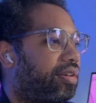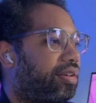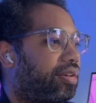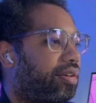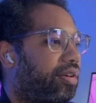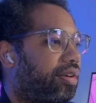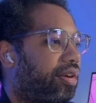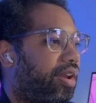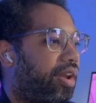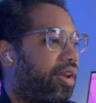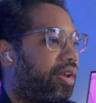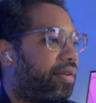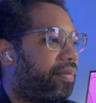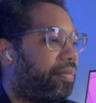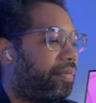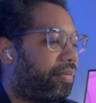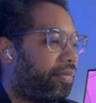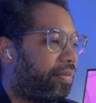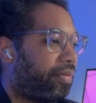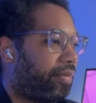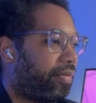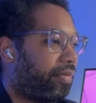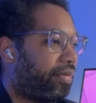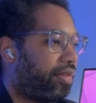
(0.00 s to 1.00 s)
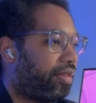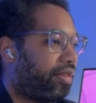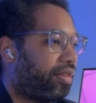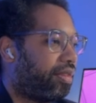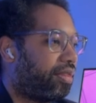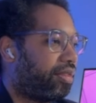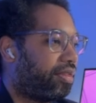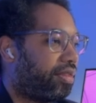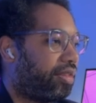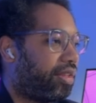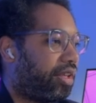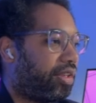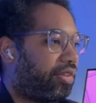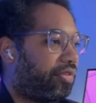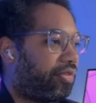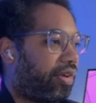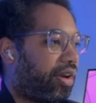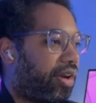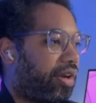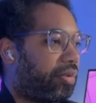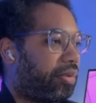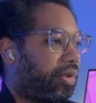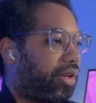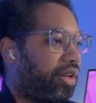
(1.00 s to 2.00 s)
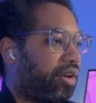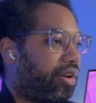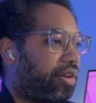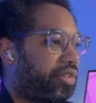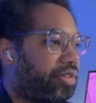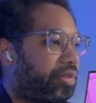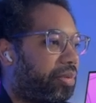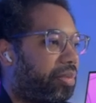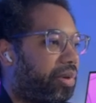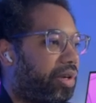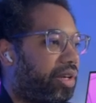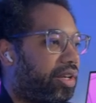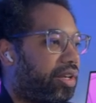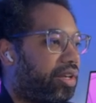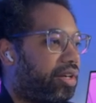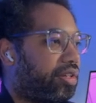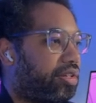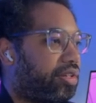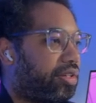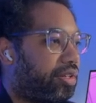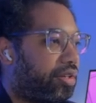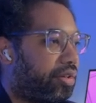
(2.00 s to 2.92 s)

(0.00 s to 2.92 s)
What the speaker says: Okay, that's fine. We could also put here too.